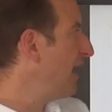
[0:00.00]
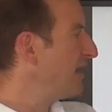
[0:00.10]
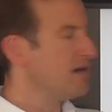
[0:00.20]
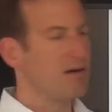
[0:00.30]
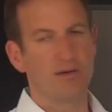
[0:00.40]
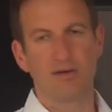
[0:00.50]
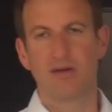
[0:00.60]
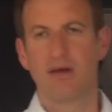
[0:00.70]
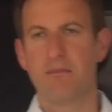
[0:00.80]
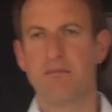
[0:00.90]
unknown
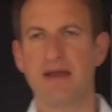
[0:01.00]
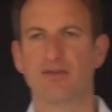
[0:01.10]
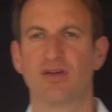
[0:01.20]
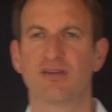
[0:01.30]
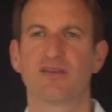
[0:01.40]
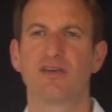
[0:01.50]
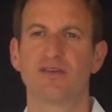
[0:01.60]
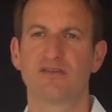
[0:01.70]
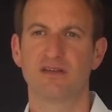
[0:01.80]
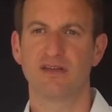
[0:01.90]
matrix
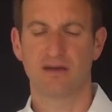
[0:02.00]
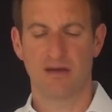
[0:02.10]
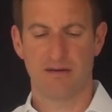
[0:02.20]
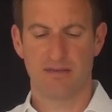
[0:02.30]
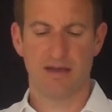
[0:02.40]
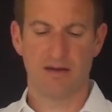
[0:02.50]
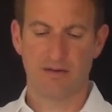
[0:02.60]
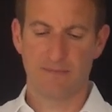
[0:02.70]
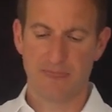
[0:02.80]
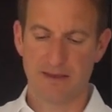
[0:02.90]
sitting there
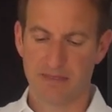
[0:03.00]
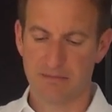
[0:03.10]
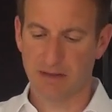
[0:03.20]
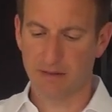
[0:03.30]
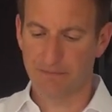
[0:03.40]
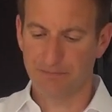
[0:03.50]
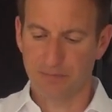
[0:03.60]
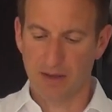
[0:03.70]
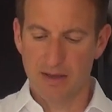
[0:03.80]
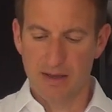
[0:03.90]
in the middle.
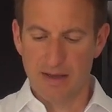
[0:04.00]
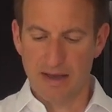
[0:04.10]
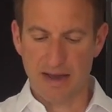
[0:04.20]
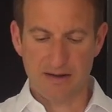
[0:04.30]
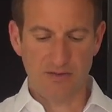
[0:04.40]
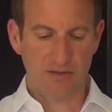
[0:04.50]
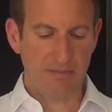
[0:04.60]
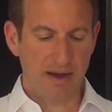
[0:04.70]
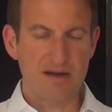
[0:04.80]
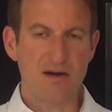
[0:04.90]
And
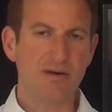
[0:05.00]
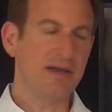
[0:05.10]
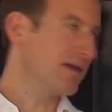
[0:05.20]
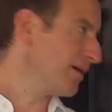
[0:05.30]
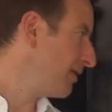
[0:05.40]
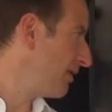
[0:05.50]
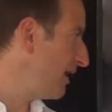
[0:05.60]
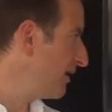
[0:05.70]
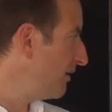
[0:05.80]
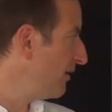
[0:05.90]
by knowing
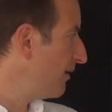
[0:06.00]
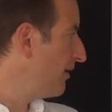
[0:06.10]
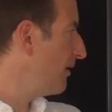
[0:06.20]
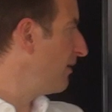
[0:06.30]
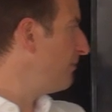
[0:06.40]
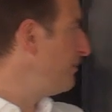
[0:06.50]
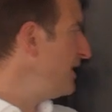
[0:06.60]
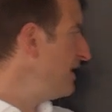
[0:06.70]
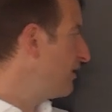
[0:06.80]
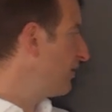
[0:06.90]
that
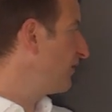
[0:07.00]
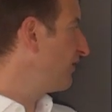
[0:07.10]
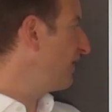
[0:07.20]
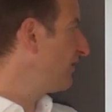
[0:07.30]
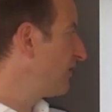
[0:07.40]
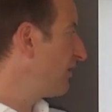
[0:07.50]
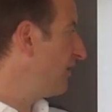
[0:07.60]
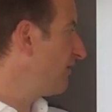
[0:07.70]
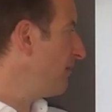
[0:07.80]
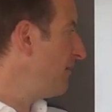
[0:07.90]
B consists
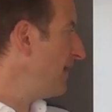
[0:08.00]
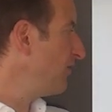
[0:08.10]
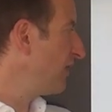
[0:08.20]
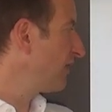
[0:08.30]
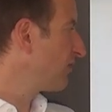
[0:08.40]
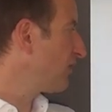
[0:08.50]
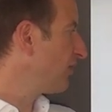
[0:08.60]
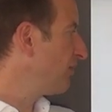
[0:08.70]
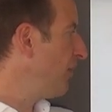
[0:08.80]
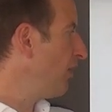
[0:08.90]
of a matrix
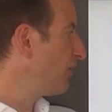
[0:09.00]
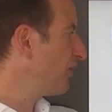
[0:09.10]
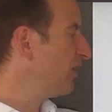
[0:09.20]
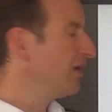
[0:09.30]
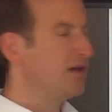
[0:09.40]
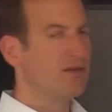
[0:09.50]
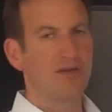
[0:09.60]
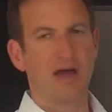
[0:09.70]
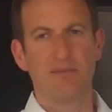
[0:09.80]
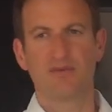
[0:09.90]
transposed
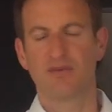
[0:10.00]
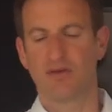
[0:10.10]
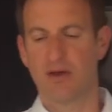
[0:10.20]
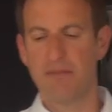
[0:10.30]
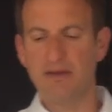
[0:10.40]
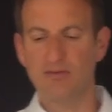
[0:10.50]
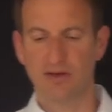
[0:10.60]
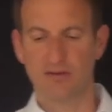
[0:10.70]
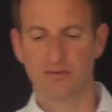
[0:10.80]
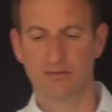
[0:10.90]
times a
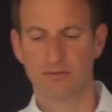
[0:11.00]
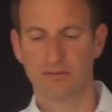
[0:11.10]
matrix,